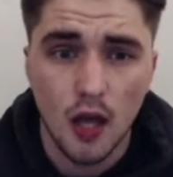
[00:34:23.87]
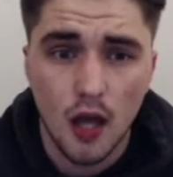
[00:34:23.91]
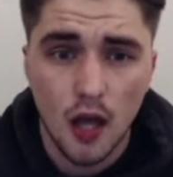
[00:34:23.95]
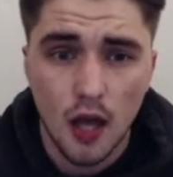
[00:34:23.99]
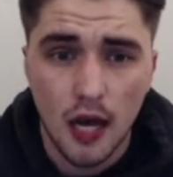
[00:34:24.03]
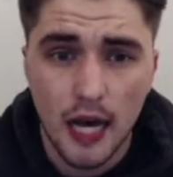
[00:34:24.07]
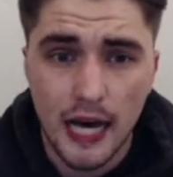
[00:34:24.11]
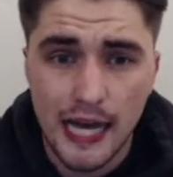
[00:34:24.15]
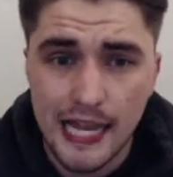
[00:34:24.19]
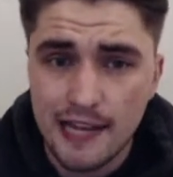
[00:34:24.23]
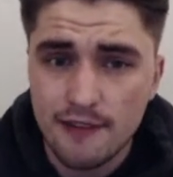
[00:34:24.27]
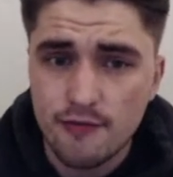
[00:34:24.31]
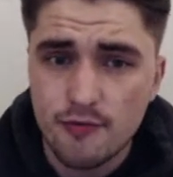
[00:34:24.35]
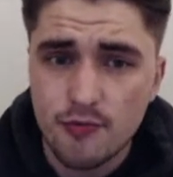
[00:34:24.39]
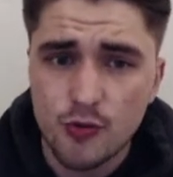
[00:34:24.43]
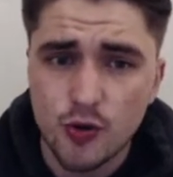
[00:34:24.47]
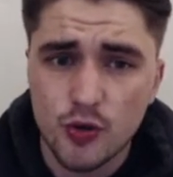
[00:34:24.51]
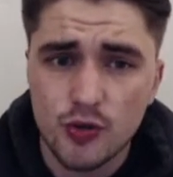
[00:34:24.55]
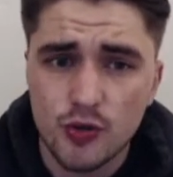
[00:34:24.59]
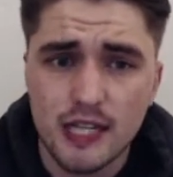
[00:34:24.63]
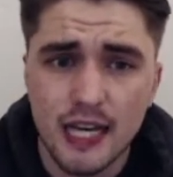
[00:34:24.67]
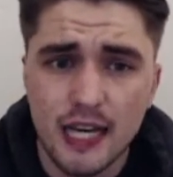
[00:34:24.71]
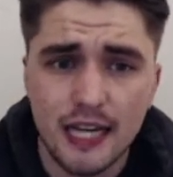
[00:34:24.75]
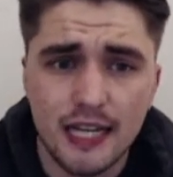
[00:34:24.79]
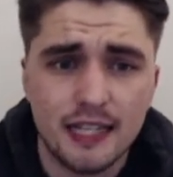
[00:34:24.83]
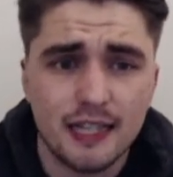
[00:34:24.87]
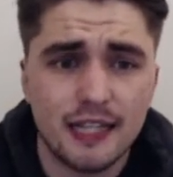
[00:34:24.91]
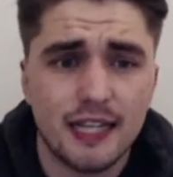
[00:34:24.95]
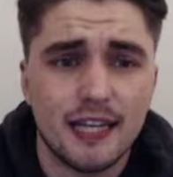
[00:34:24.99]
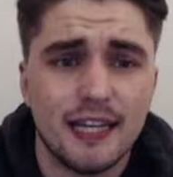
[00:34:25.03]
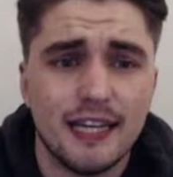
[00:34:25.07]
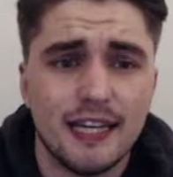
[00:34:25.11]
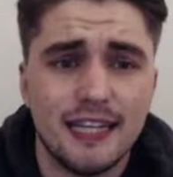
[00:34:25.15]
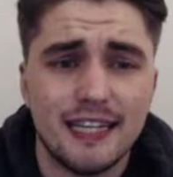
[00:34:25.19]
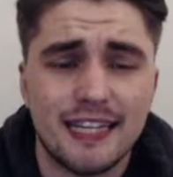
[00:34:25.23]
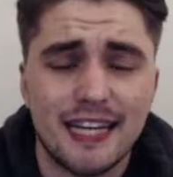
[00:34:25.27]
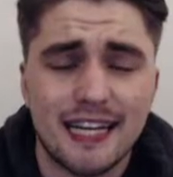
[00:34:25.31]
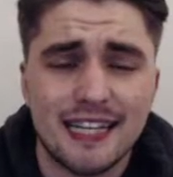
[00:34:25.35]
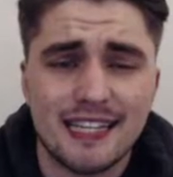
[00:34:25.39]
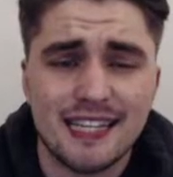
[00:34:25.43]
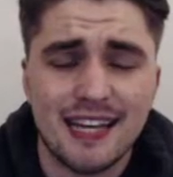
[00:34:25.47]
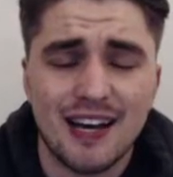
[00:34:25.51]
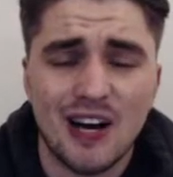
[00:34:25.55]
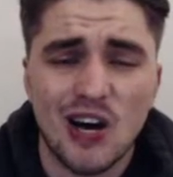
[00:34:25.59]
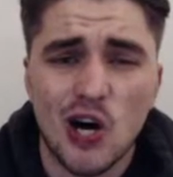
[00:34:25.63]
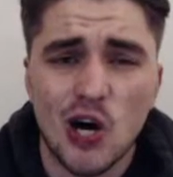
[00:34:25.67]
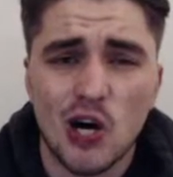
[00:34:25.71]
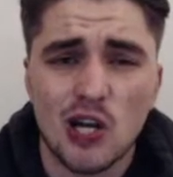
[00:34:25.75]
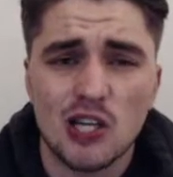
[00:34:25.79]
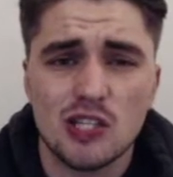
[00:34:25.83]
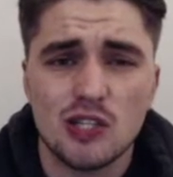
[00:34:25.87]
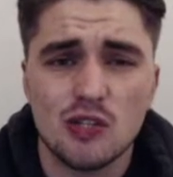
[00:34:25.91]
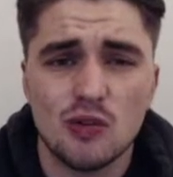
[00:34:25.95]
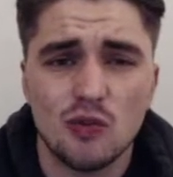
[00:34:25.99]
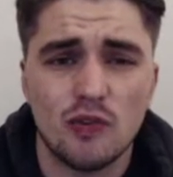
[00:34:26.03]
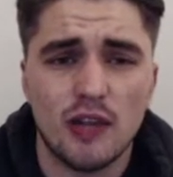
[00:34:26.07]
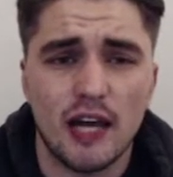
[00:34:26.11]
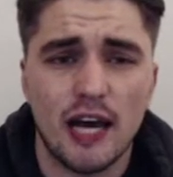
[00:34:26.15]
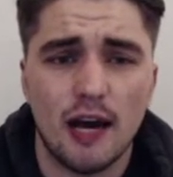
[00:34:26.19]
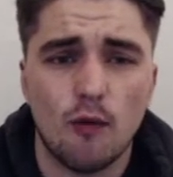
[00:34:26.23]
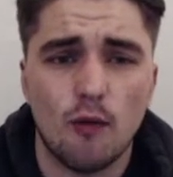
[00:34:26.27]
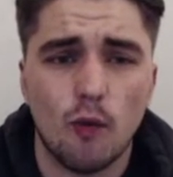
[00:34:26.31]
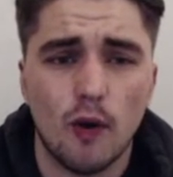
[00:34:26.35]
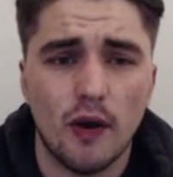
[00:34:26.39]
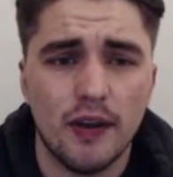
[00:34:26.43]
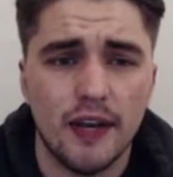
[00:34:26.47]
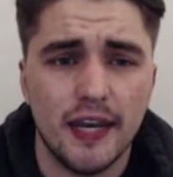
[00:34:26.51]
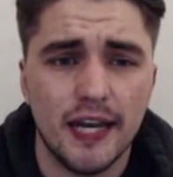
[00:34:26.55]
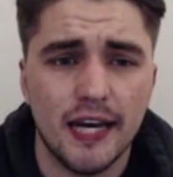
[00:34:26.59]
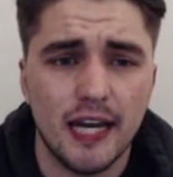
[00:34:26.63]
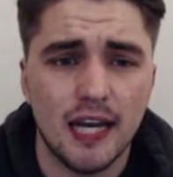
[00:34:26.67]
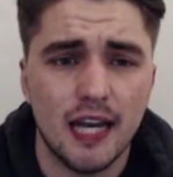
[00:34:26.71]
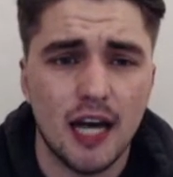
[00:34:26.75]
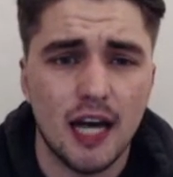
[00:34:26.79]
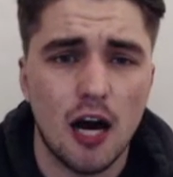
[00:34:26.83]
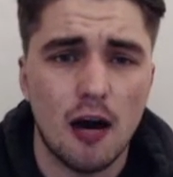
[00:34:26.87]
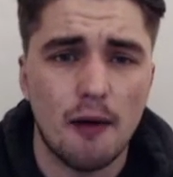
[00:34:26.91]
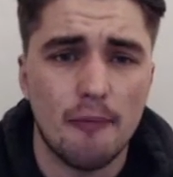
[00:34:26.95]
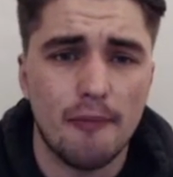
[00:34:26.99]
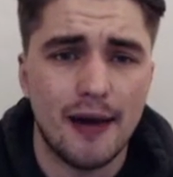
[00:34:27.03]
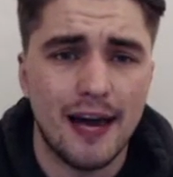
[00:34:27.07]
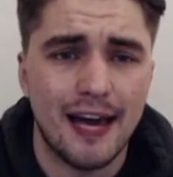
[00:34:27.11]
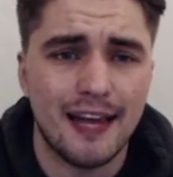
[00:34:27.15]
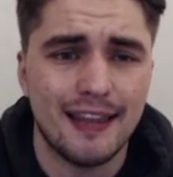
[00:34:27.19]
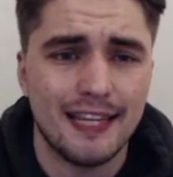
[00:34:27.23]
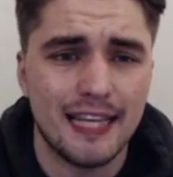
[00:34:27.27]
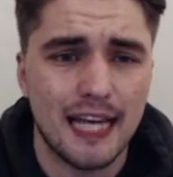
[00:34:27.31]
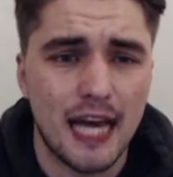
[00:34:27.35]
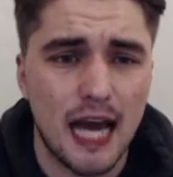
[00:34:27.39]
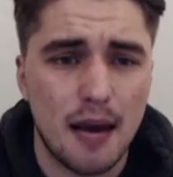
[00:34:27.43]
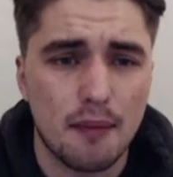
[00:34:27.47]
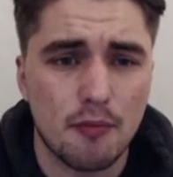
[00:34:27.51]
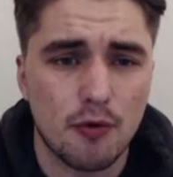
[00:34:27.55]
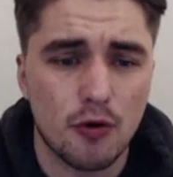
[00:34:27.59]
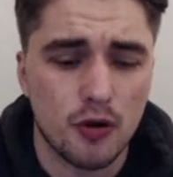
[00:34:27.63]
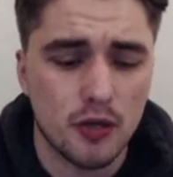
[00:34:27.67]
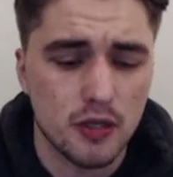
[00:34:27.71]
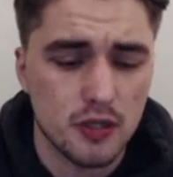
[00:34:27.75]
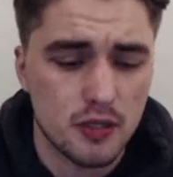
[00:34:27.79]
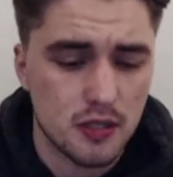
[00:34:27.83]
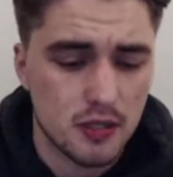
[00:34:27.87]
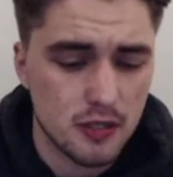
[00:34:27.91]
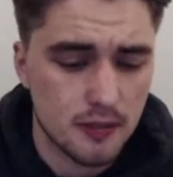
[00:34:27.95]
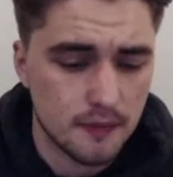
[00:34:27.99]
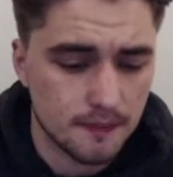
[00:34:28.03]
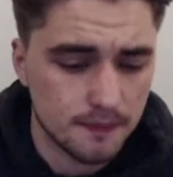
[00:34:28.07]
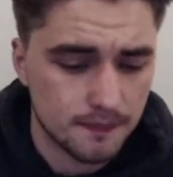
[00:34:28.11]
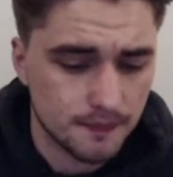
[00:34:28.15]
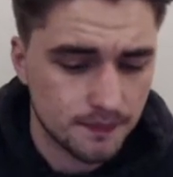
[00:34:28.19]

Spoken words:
Liverpool are taking the lead against Arsenal there, 1-0 up at the Emirates.